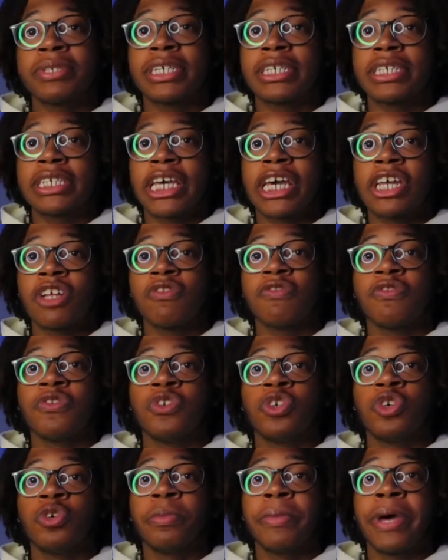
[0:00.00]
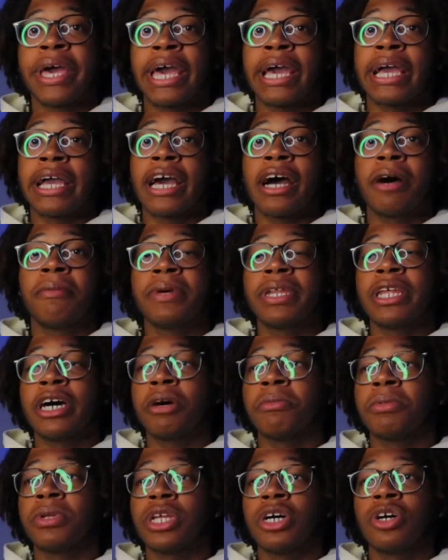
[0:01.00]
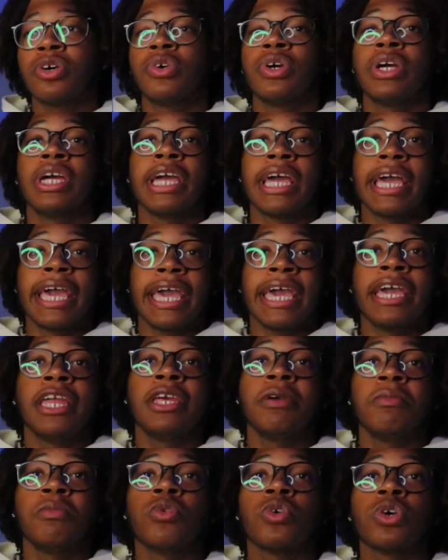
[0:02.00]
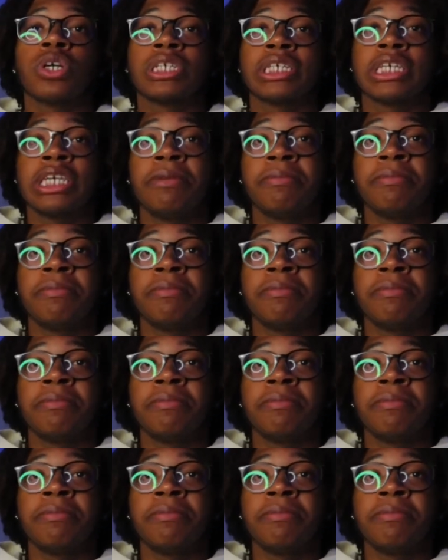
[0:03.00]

to the channel if you're new, man. Comment down below any more ski